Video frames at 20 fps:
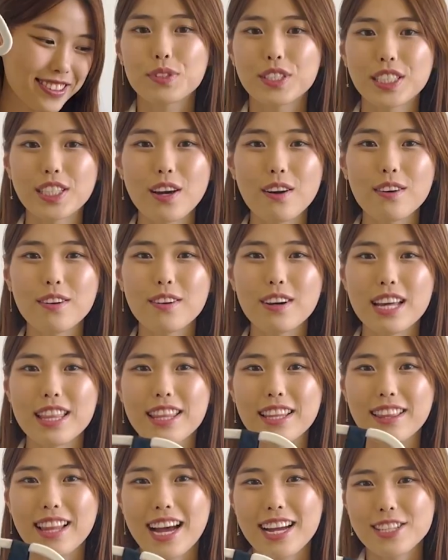So the
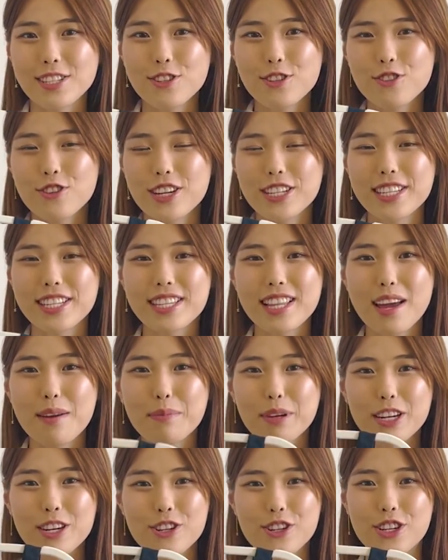last two dresses that I'm
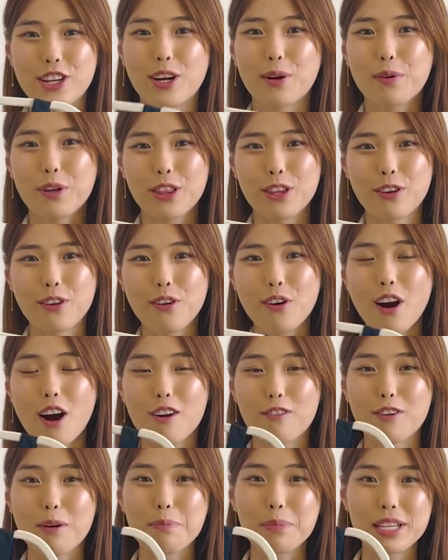going to share with you are
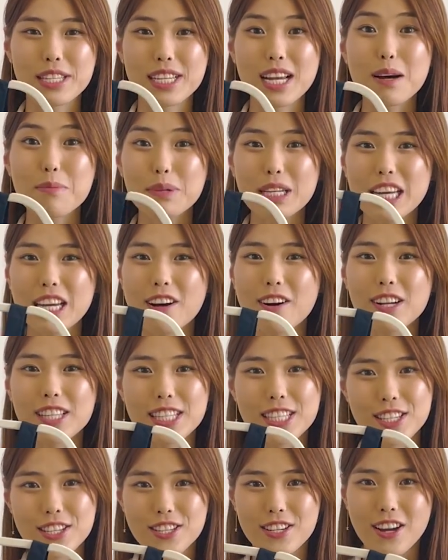from this company called
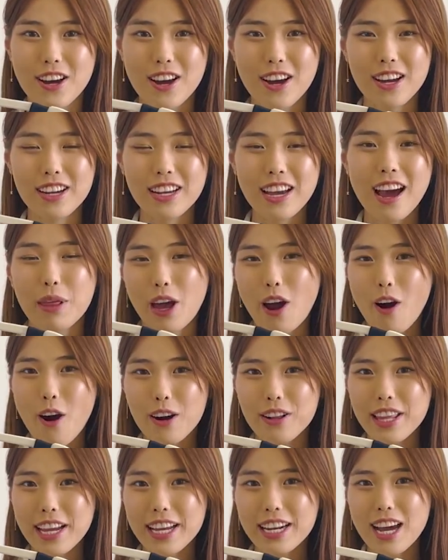Staud. They are
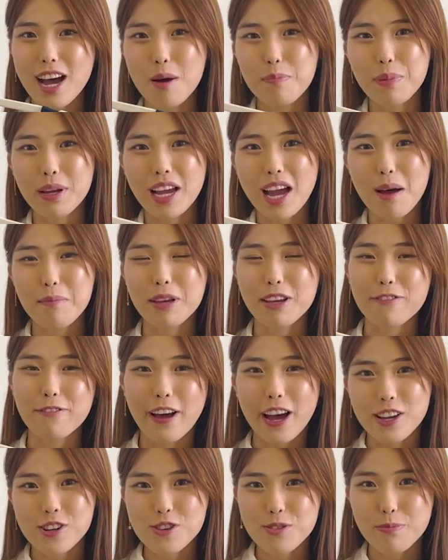like an up-and-coming
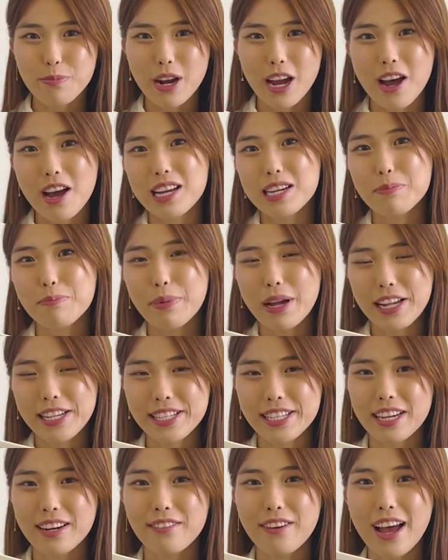fashion brand based
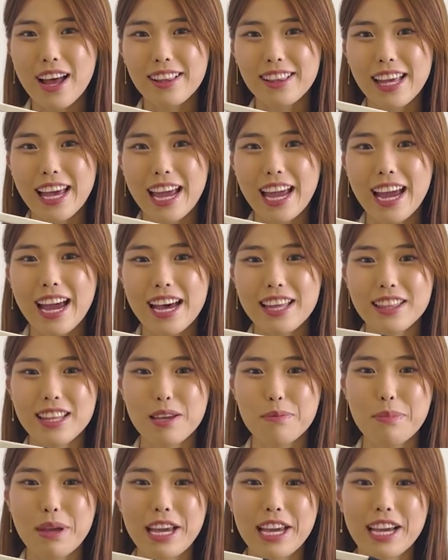out of LA, and they
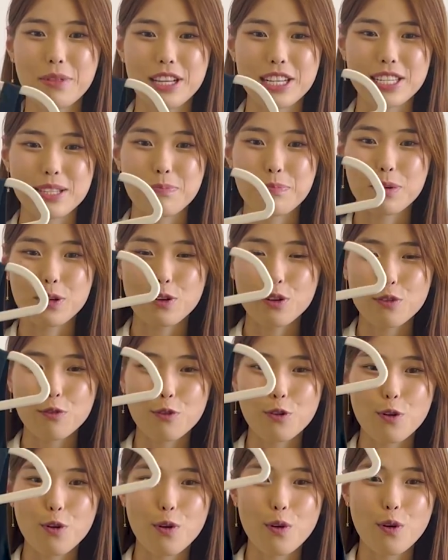make these
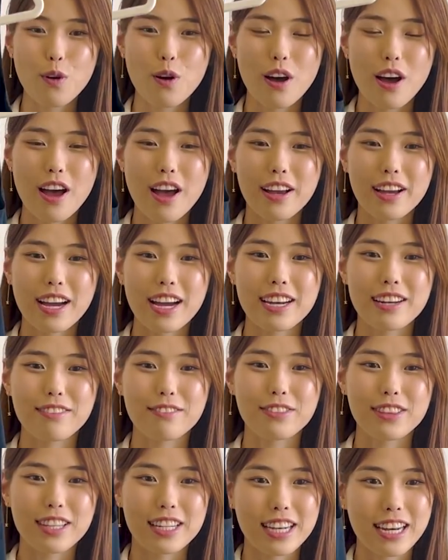beautiful kind
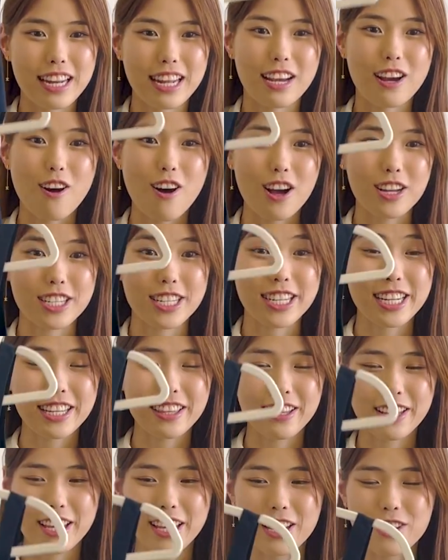of linen-y, cottony
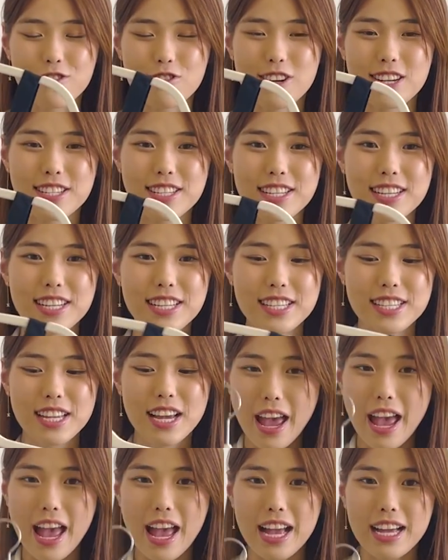looking dresses,
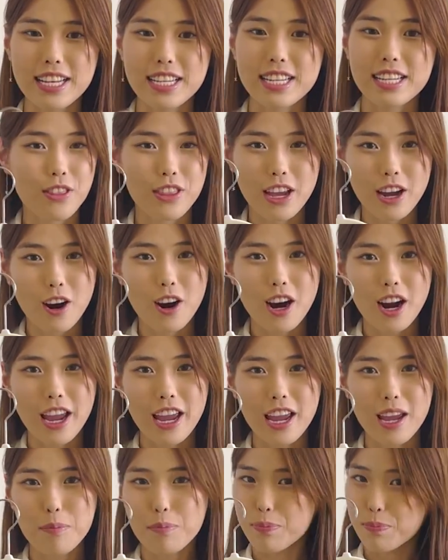and they are
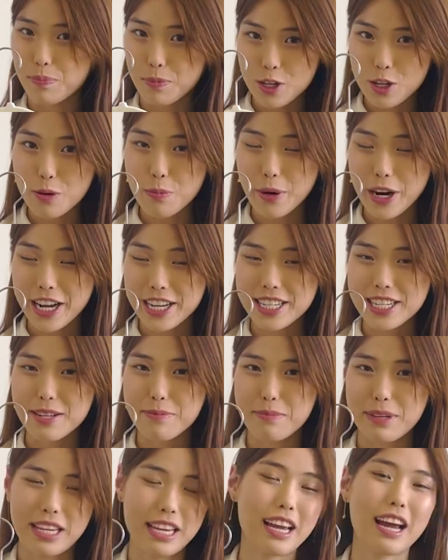a new brand to
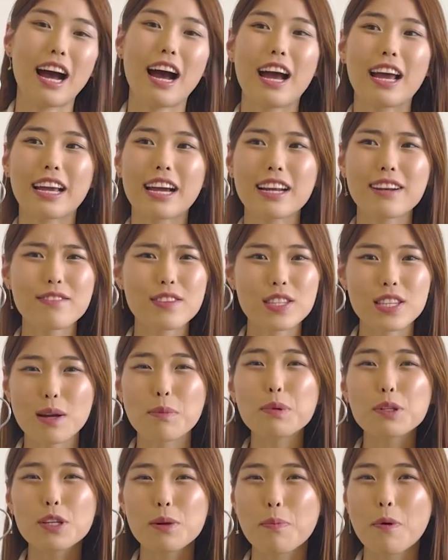me. I kind of
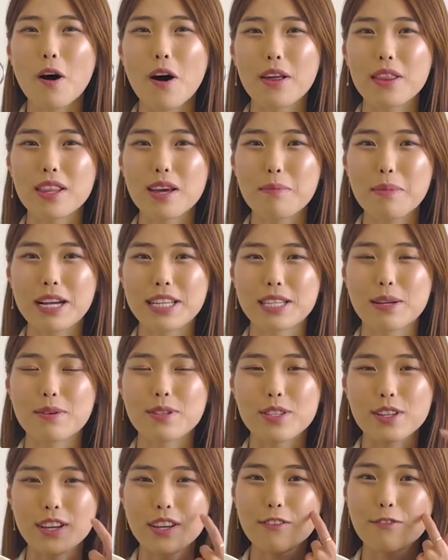stumbled upon them as I was
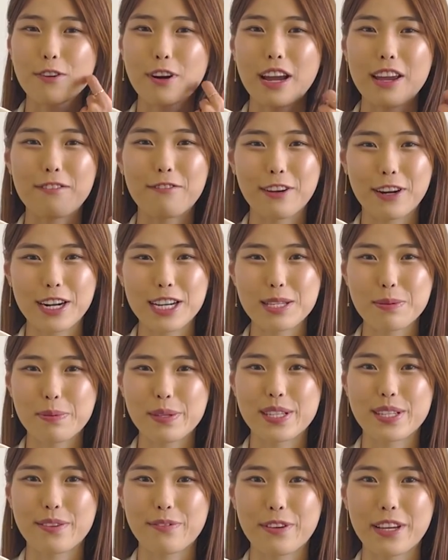looking for a very
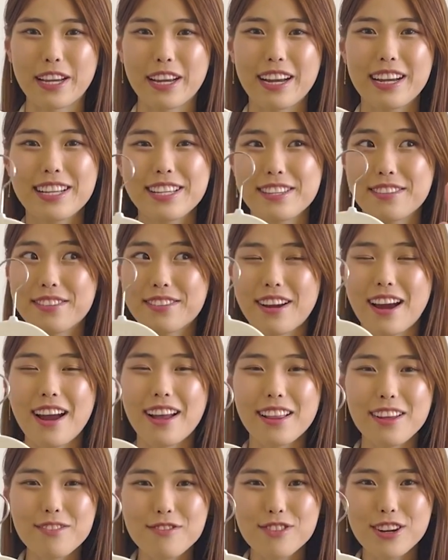specific style
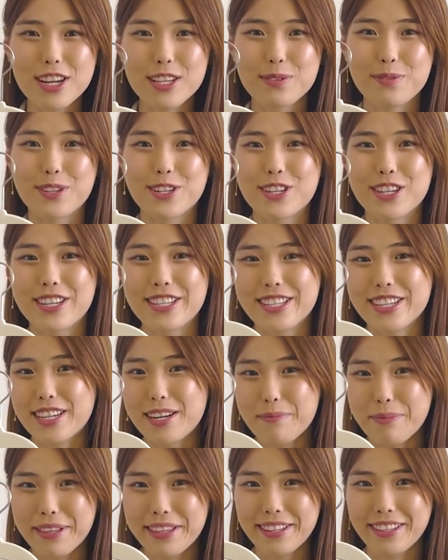of dress, which is going to
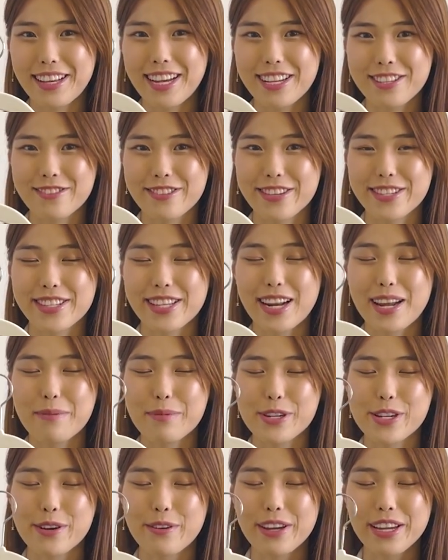be the last dress that I'm
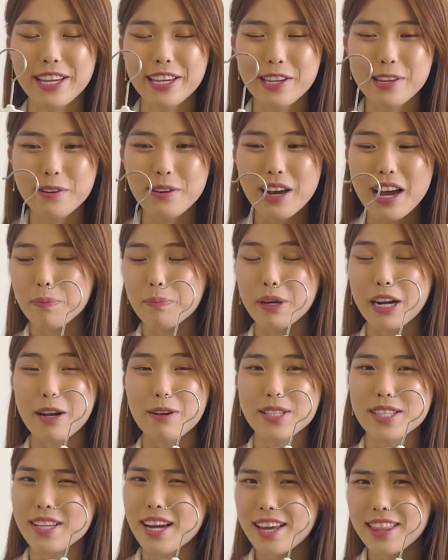showing you. But
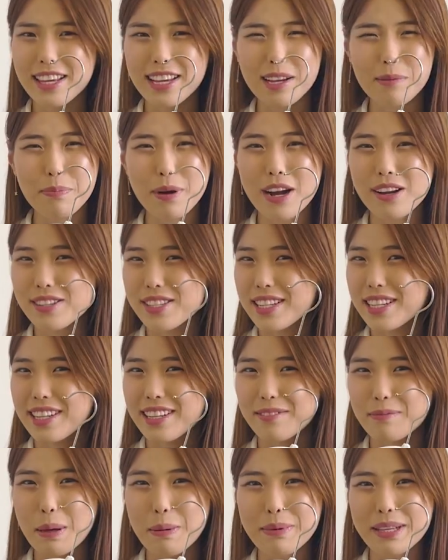I think
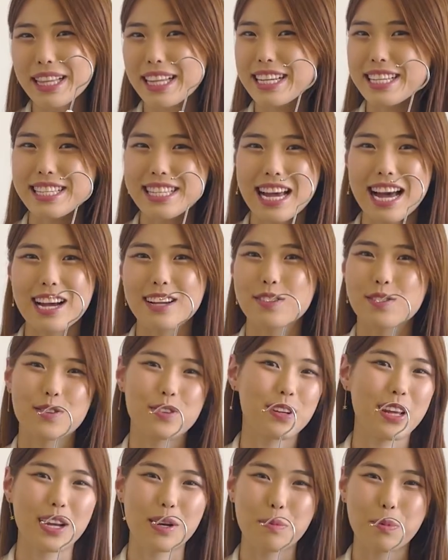browsing maybe like Saks or
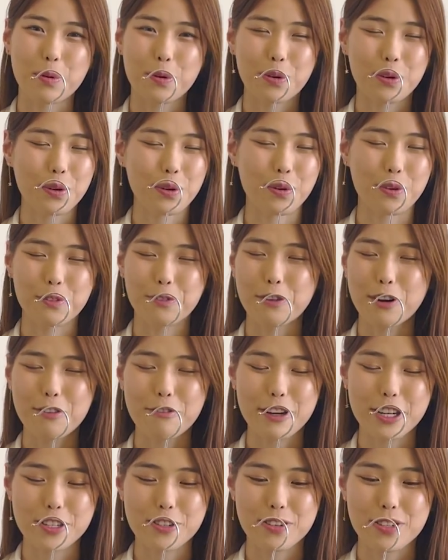Net-a-Porter or
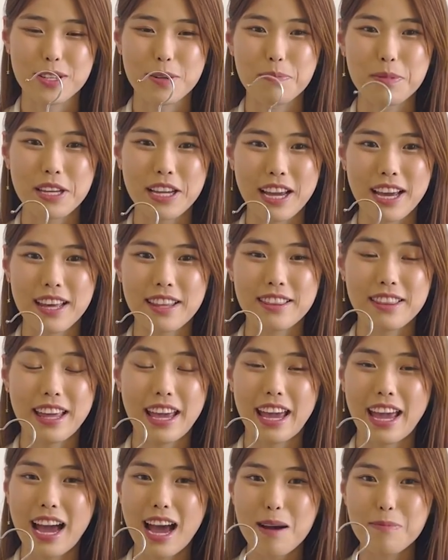Farfetch or something, and
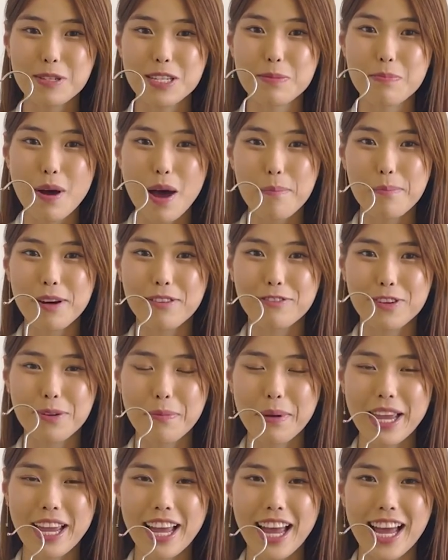they happened to pop up for
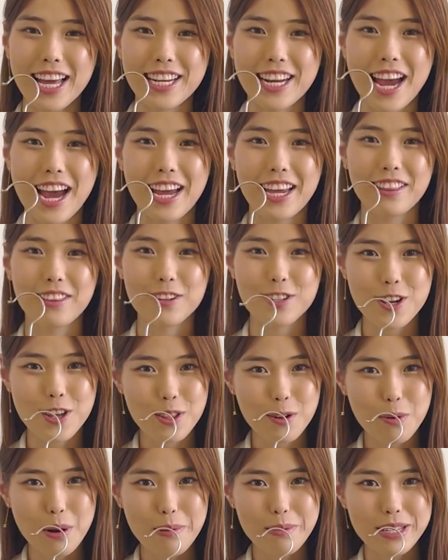me, and I looked on their
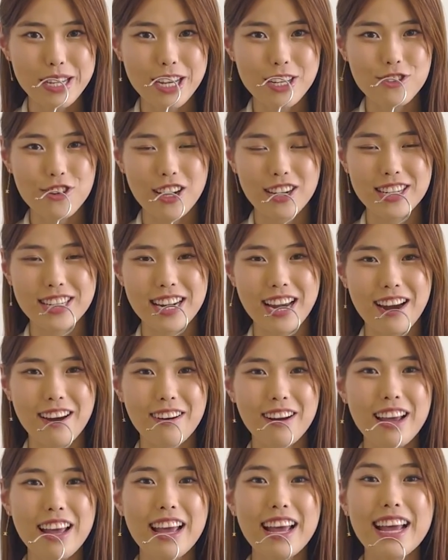website, checked it
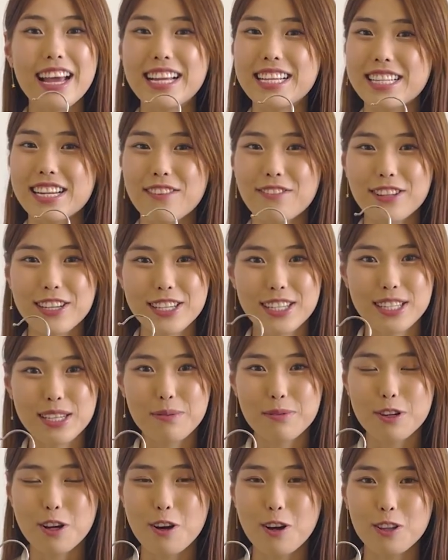out. It definitely seemed
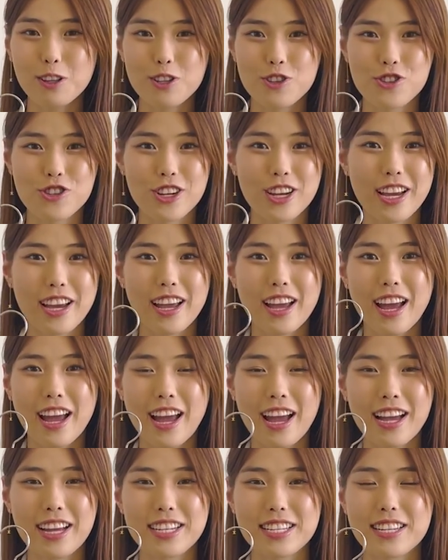all legit
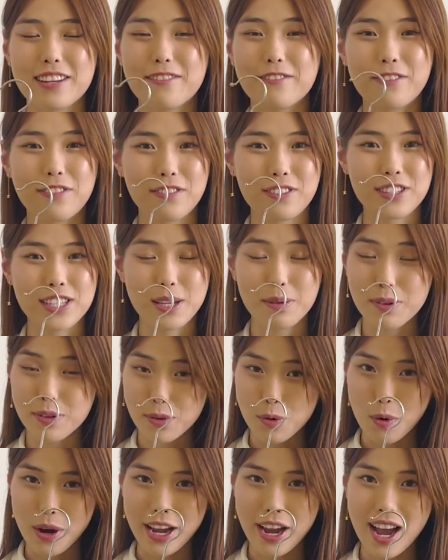and seemed
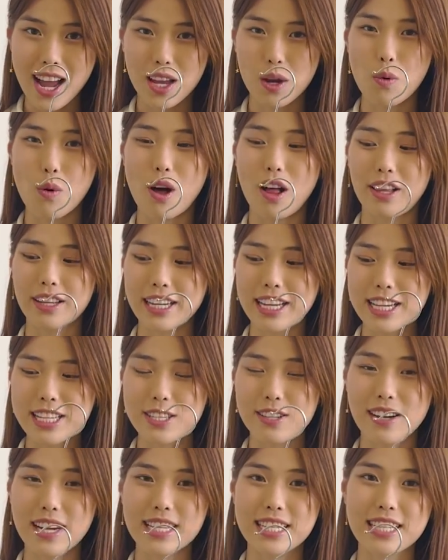quite high quality, so
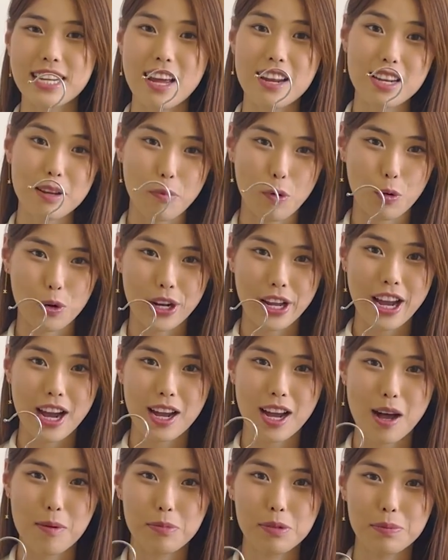I did end up ordering a
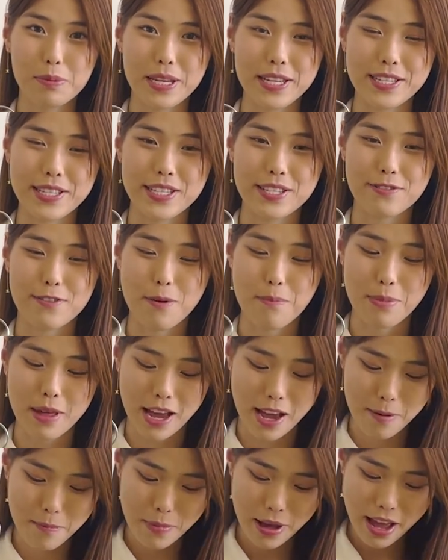couple pieces from
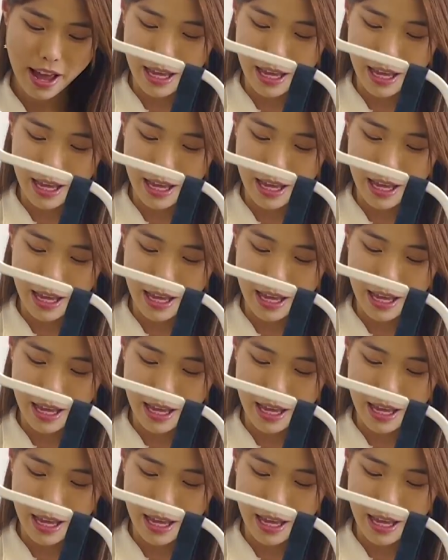them.